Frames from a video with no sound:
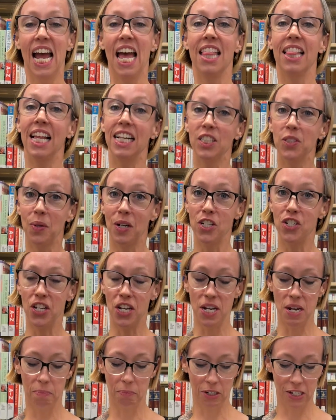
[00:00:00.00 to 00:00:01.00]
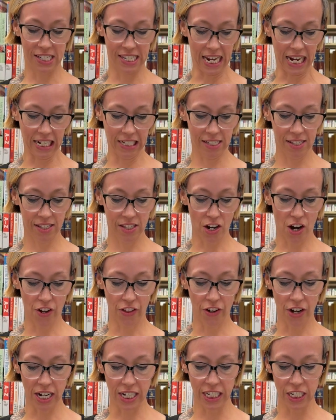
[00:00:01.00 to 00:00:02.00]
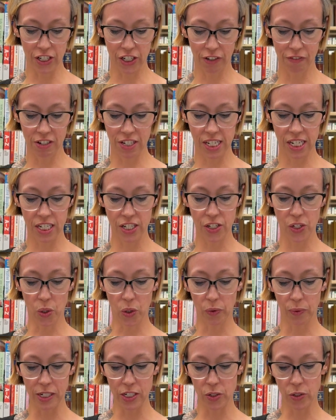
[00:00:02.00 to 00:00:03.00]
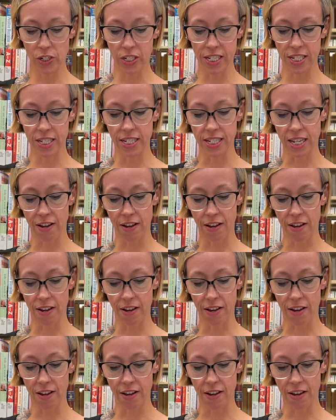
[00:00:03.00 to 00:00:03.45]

Last question, number 6. Are there any services or resources